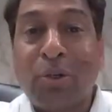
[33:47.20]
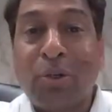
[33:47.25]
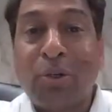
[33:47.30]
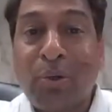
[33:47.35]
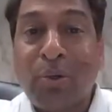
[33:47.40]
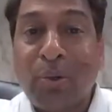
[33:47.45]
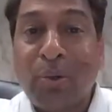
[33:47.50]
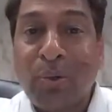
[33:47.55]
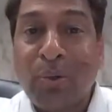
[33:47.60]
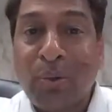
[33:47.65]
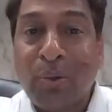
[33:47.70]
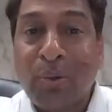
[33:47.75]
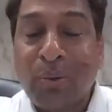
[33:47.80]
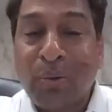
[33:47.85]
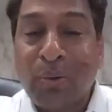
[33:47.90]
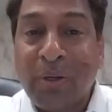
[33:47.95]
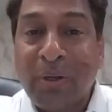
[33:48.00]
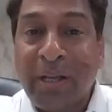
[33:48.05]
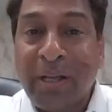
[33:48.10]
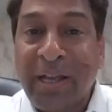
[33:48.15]
So,
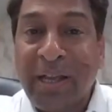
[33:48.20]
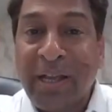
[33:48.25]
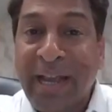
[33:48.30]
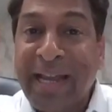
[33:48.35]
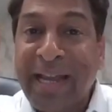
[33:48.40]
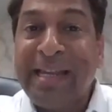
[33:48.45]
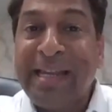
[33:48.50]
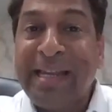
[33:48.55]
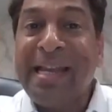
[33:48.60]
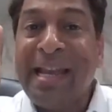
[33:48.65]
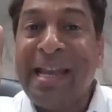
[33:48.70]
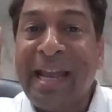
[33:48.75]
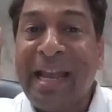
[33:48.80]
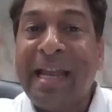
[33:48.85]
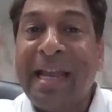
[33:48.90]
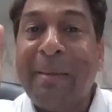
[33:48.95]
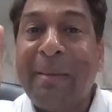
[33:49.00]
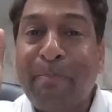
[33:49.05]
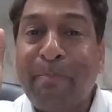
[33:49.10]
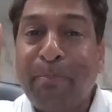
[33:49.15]
any
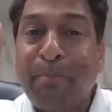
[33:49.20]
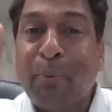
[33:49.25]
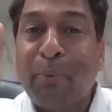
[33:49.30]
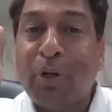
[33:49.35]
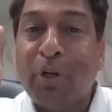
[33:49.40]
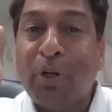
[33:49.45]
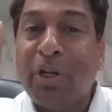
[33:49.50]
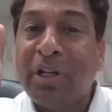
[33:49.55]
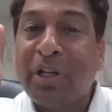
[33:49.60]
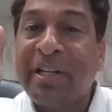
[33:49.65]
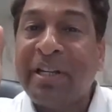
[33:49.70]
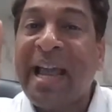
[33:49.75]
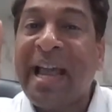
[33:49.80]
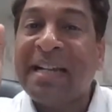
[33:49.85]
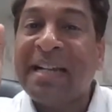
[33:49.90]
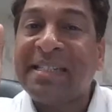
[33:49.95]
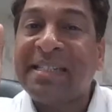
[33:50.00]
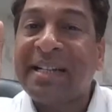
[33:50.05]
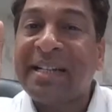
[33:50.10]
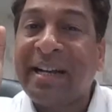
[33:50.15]
input
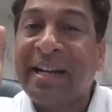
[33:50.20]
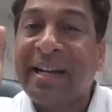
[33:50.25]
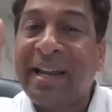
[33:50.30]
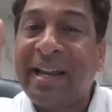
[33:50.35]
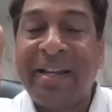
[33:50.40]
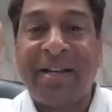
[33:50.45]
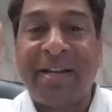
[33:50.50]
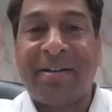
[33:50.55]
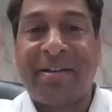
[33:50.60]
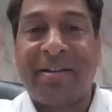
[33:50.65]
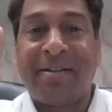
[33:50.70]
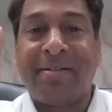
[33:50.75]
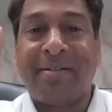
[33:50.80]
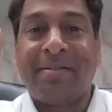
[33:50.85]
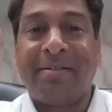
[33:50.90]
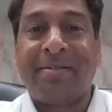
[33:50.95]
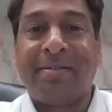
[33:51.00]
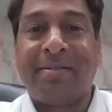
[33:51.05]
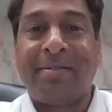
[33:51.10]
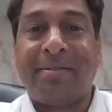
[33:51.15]
tax credit
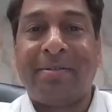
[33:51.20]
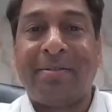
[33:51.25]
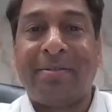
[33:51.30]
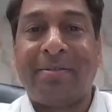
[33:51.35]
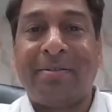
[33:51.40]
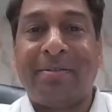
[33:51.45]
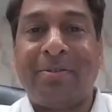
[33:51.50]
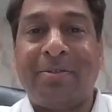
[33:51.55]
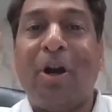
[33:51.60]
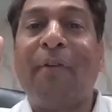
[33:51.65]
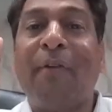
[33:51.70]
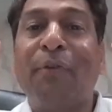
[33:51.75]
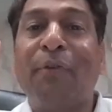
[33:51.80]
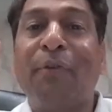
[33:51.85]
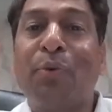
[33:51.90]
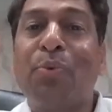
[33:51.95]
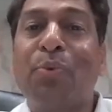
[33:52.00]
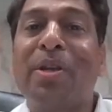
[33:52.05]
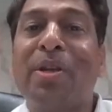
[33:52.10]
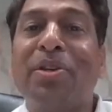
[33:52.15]
of
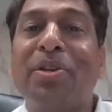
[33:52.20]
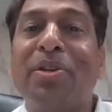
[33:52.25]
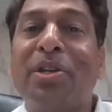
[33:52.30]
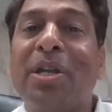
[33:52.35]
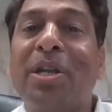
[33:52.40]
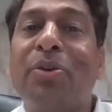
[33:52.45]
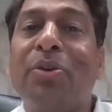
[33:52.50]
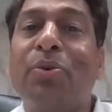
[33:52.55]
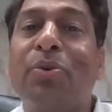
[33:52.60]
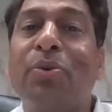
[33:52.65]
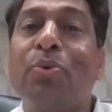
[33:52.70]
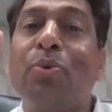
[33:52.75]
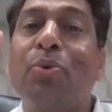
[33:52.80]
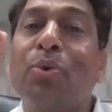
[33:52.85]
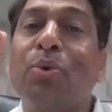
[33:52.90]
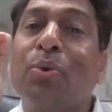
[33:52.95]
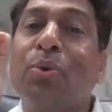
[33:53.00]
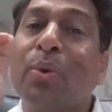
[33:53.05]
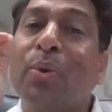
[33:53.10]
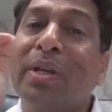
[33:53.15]

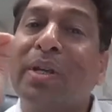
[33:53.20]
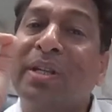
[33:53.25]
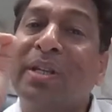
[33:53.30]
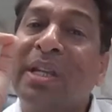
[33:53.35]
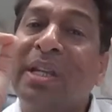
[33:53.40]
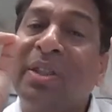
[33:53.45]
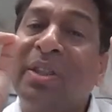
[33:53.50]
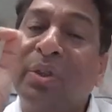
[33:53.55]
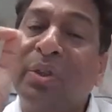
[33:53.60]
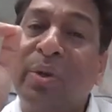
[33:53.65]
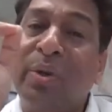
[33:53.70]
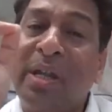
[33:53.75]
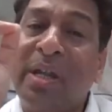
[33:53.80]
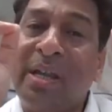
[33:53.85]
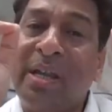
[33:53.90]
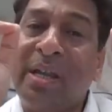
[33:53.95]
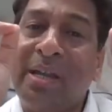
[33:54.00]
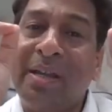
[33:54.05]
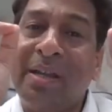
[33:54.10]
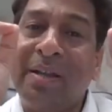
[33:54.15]

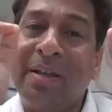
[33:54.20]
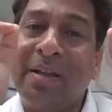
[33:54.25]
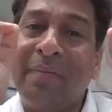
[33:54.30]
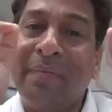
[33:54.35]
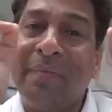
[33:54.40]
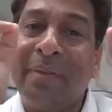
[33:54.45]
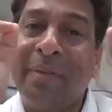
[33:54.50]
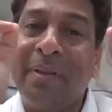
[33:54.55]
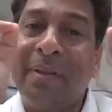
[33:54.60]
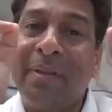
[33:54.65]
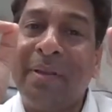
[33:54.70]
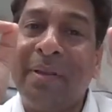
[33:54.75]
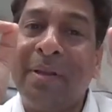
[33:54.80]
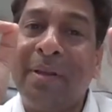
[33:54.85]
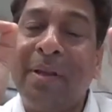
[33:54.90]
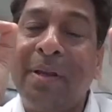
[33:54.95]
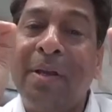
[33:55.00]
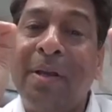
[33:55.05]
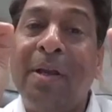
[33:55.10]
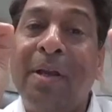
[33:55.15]
22-23
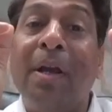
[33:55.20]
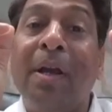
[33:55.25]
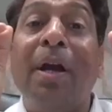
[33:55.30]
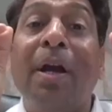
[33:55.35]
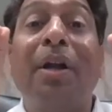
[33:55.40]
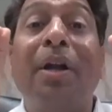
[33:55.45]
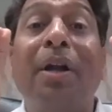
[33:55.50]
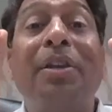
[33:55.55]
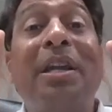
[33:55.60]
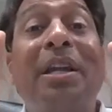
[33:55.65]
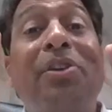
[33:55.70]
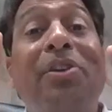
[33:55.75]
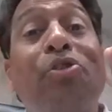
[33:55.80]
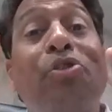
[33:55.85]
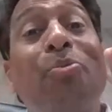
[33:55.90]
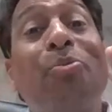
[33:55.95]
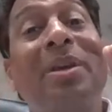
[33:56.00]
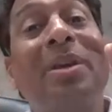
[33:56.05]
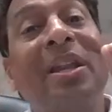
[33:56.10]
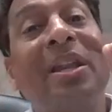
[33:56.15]

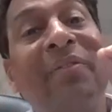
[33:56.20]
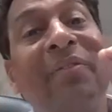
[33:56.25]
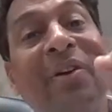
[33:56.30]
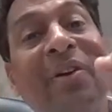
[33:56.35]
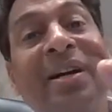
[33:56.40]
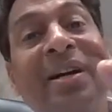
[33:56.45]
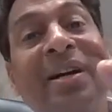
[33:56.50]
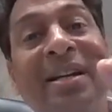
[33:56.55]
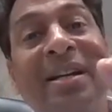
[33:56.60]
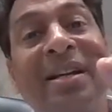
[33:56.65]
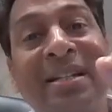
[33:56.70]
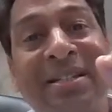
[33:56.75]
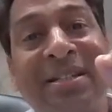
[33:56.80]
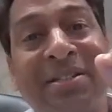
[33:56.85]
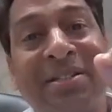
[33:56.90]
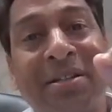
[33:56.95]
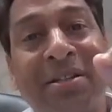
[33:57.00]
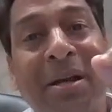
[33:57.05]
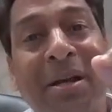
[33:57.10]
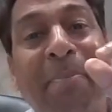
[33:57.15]
need to be
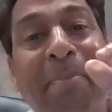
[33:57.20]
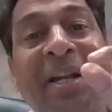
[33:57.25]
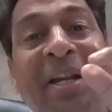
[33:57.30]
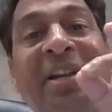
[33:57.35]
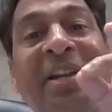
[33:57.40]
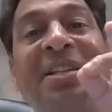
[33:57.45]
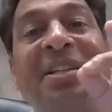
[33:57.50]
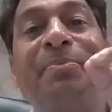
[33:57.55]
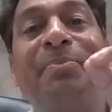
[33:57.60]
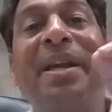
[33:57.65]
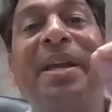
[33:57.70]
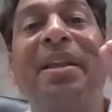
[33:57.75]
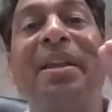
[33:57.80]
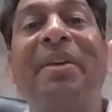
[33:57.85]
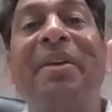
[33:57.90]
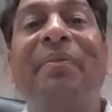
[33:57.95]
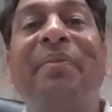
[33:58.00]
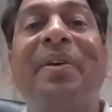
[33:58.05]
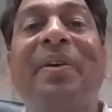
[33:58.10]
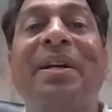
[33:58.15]
reversed, but it is being
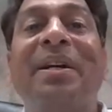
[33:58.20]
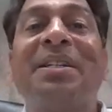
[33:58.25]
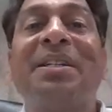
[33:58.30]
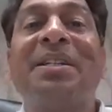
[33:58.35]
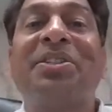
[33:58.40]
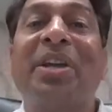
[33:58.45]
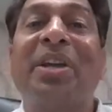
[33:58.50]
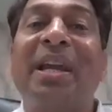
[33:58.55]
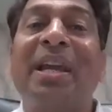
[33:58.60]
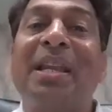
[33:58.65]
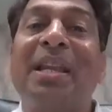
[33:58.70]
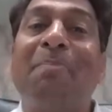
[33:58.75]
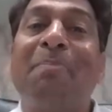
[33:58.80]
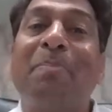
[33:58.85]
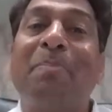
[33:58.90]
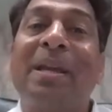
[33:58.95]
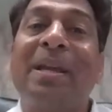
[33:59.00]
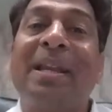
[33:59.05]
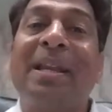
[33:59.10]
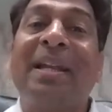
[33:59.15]
reversed in a
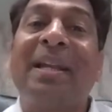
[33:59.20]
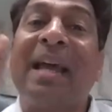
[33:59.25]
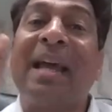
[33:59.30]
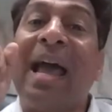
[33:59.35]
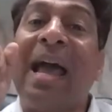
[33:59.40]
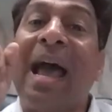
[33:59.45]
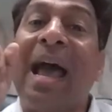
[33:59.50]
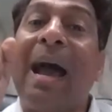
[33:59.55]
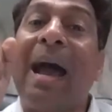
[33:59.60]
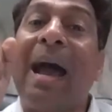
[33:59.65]
period